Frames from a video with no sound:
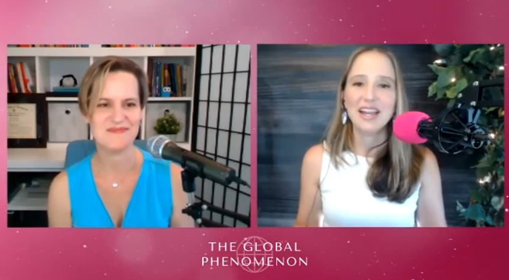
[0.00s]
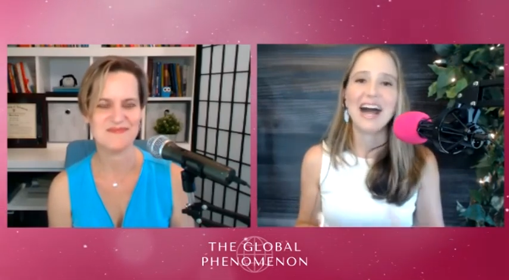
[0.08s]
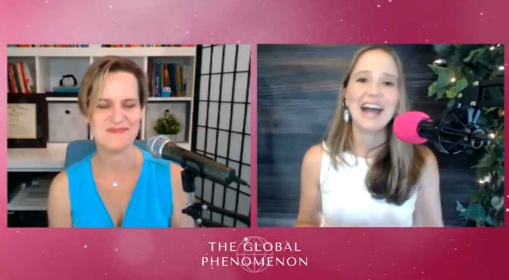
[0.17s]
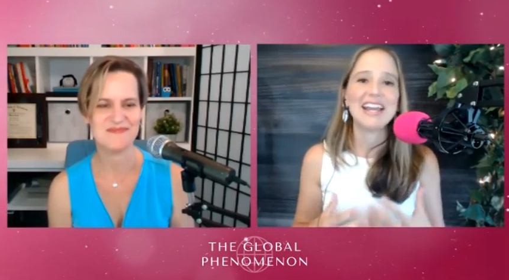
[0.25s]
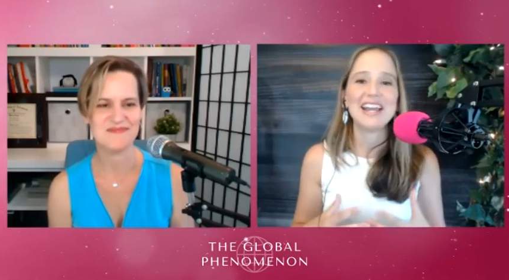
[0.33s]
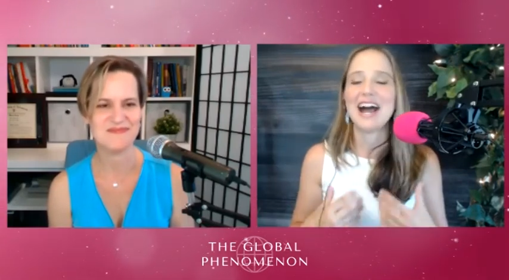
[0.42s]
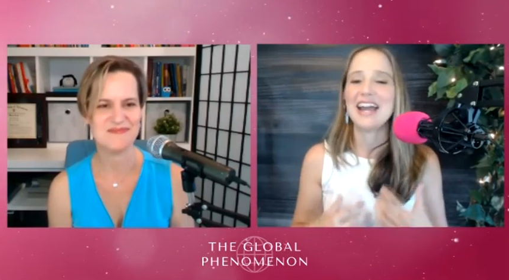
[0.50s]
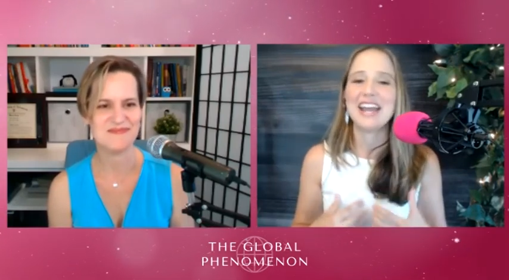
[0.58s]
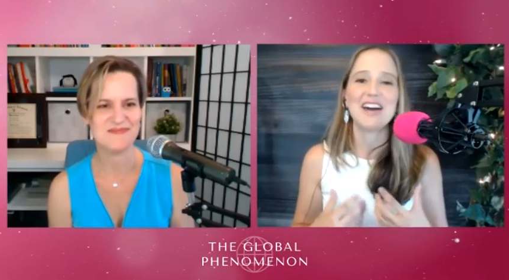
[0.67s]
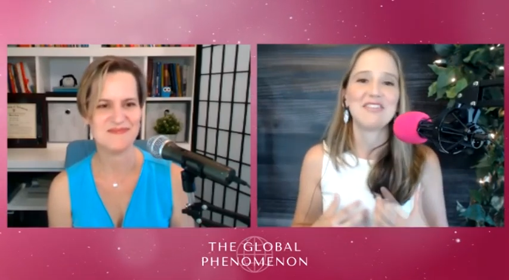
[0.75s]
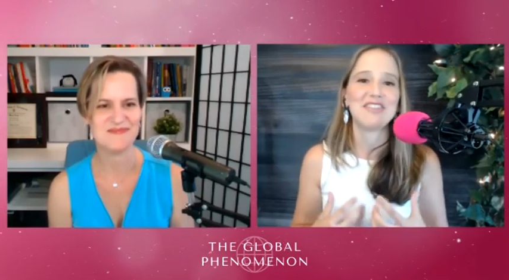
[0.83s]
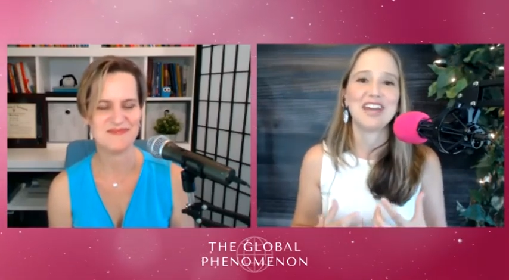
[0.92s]
Speaker 1: I
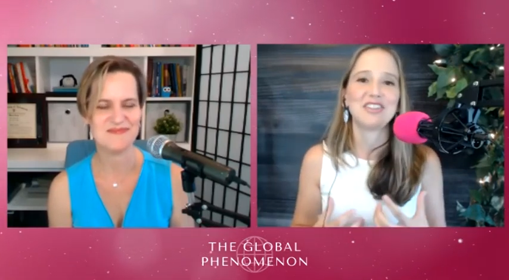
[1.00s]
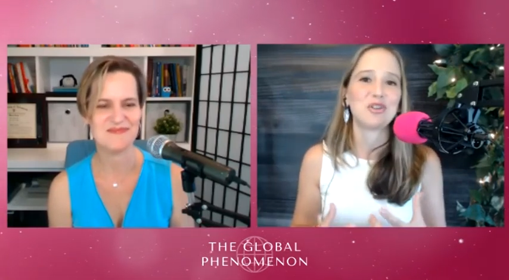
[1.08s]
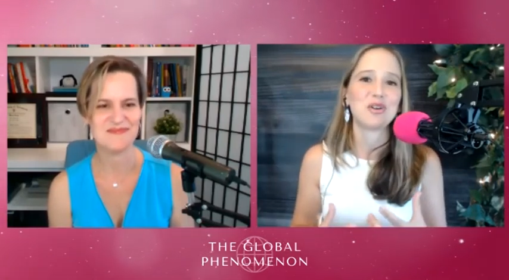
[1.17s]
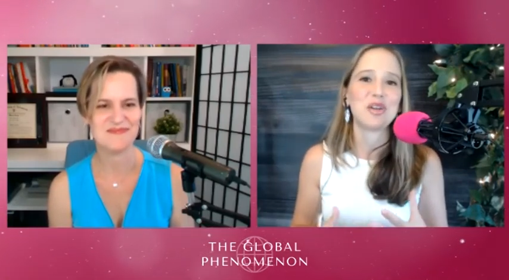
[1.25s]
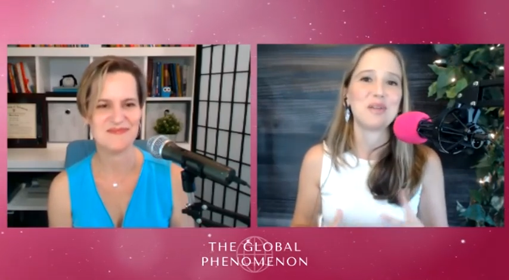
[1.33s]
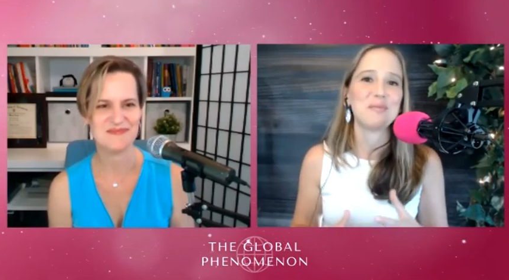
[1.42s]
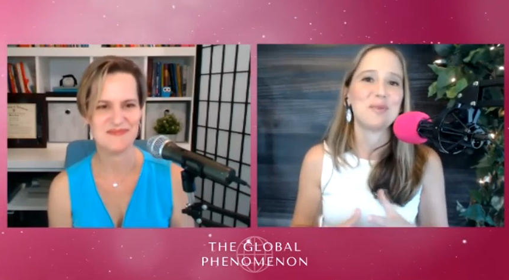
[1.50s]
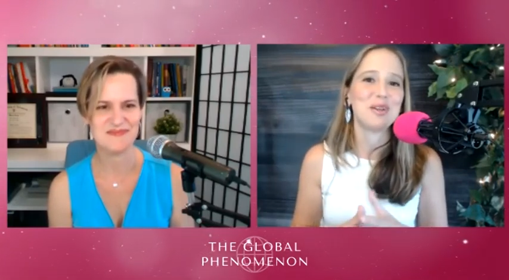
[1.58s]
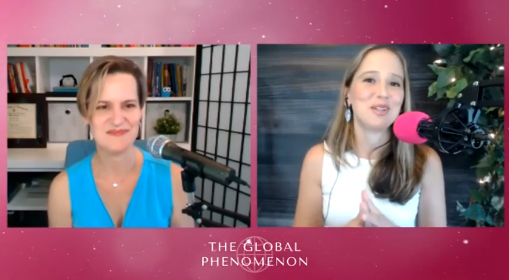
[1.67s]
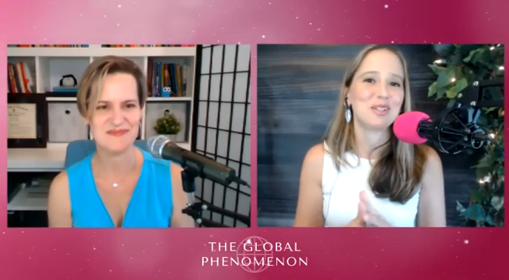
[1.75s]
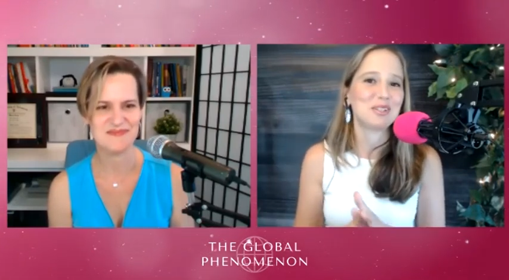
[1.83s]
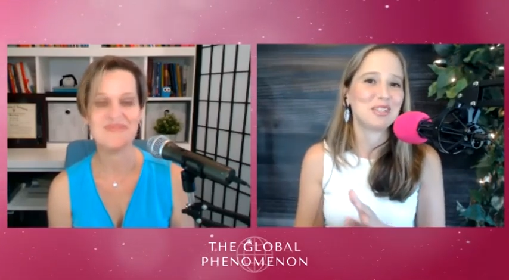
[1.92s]
have that dream
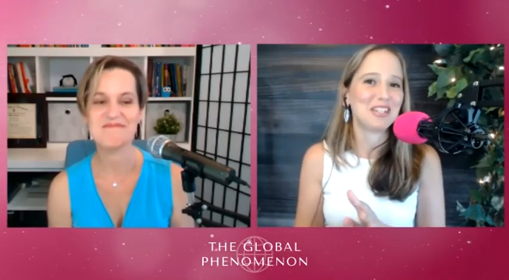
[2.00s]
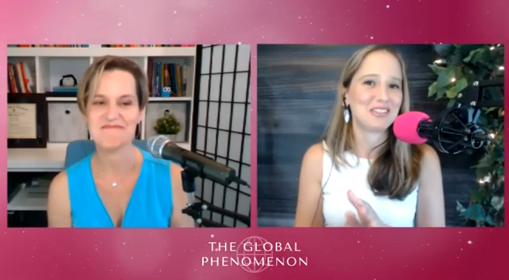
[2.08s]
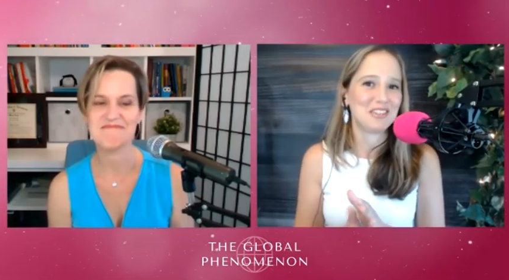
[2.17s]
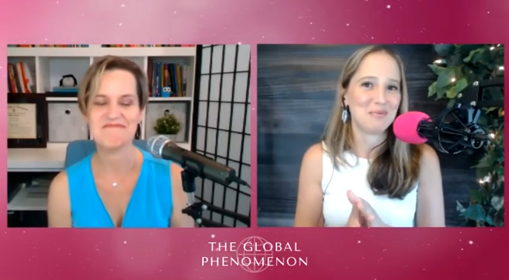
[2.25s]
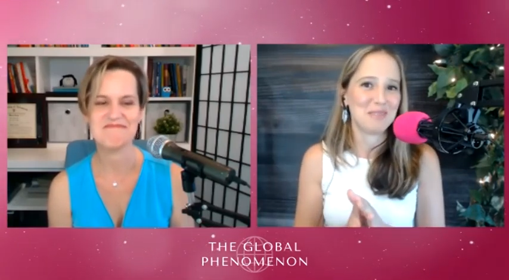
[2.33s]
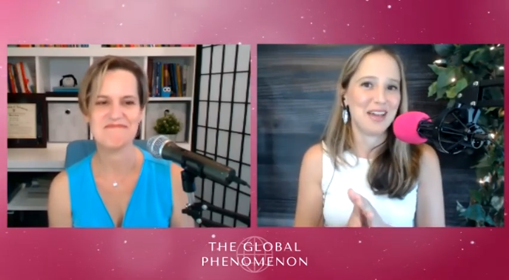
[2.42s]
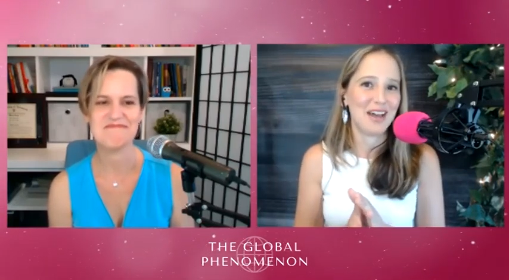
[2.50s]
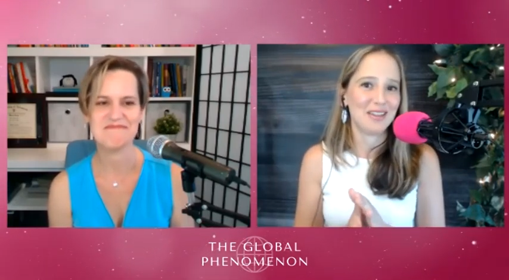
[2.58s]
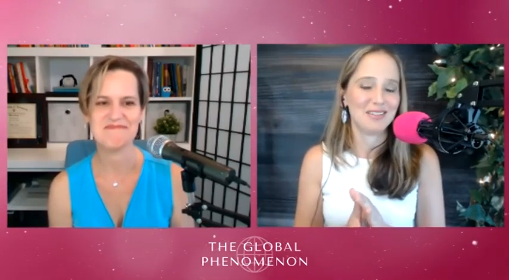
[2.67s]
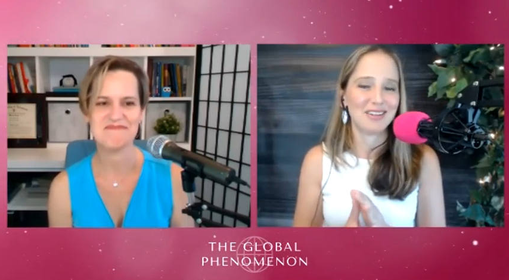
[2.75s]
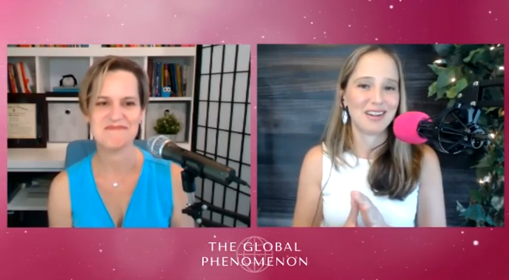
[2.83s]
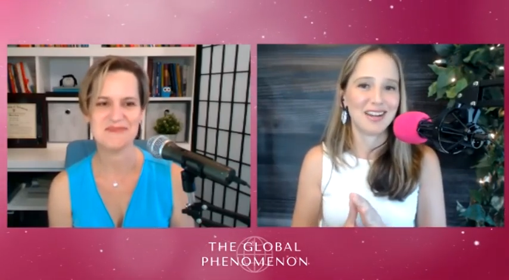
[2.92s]
to teach him that.
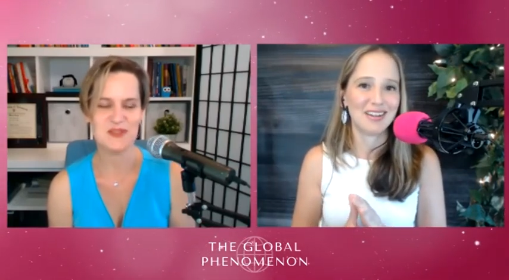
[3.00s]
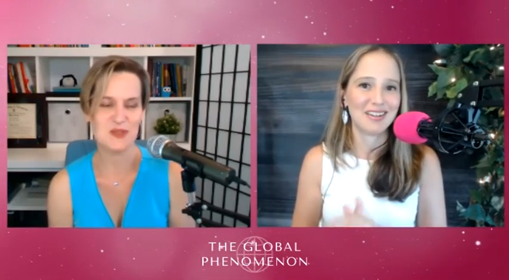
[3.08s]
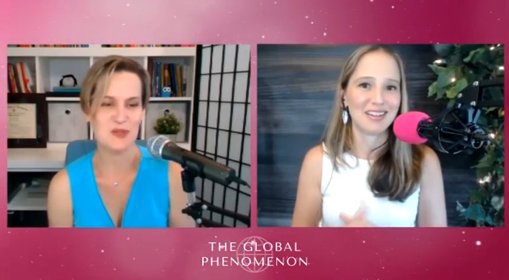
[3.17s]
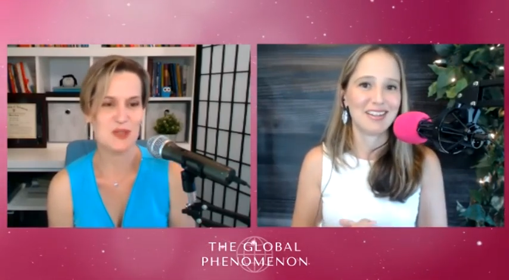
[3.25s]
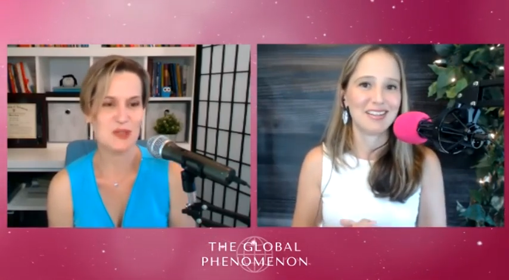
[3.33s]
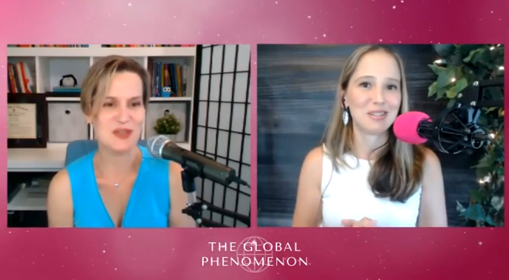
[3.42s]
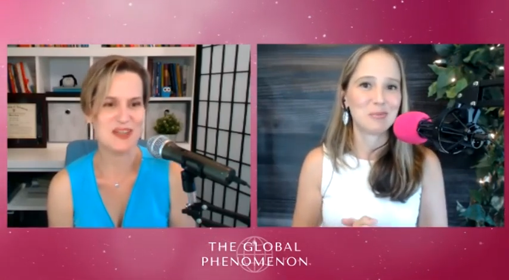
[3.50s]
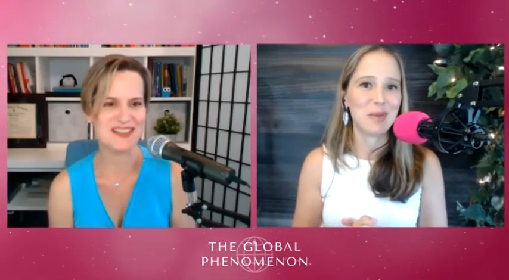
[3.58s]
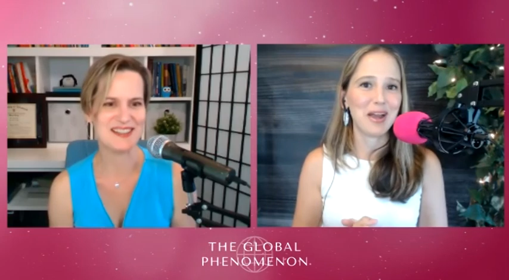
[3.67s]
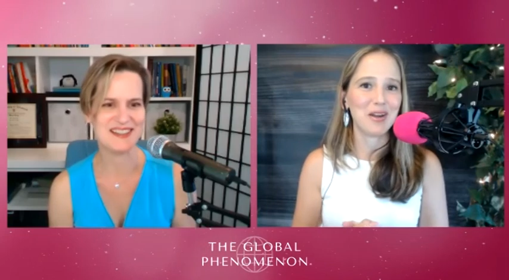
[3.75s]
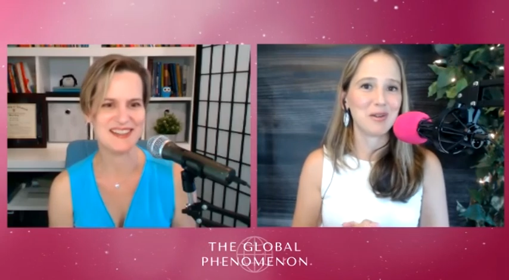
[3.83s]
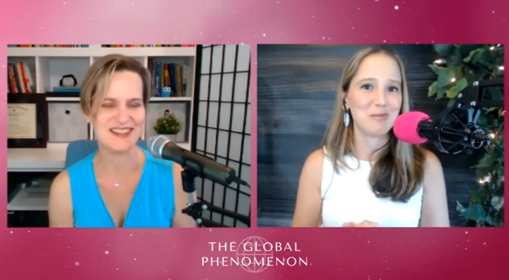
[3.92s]
You're kind of
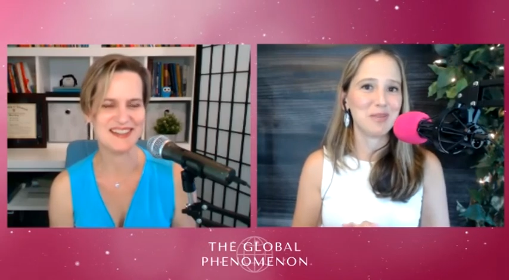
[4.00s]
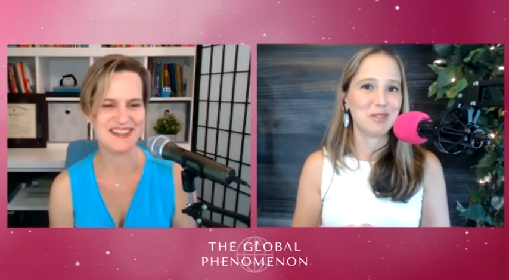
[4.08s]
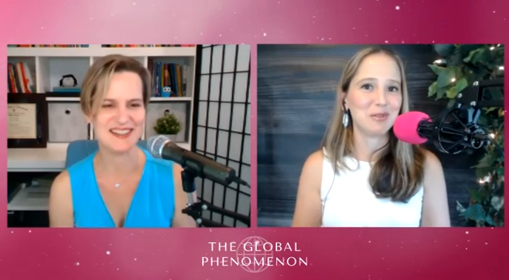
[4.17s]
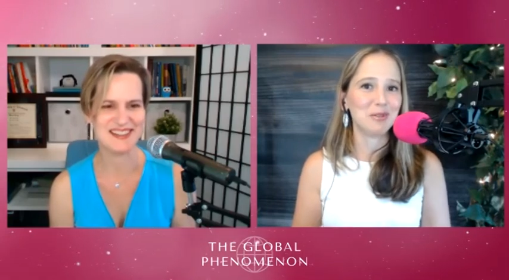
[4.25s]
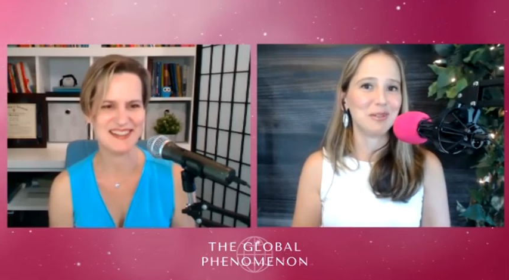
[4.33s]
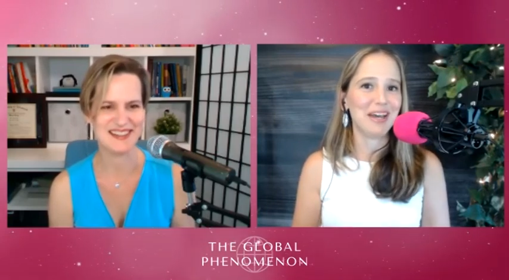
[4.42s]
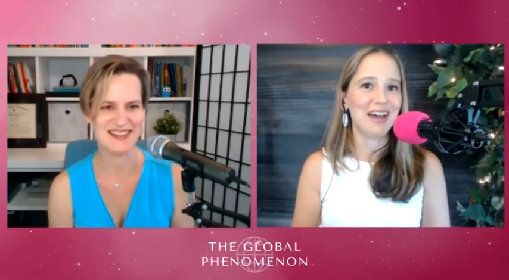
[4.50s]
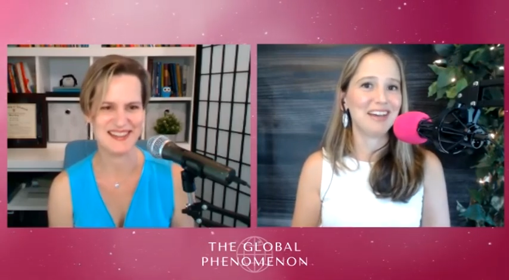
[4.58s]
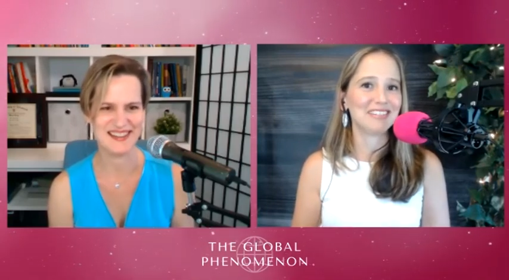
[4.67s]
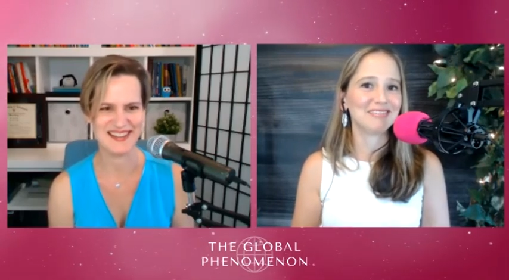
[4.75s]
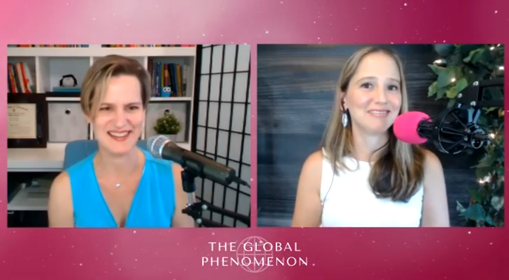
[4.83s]
inspiring me to do that.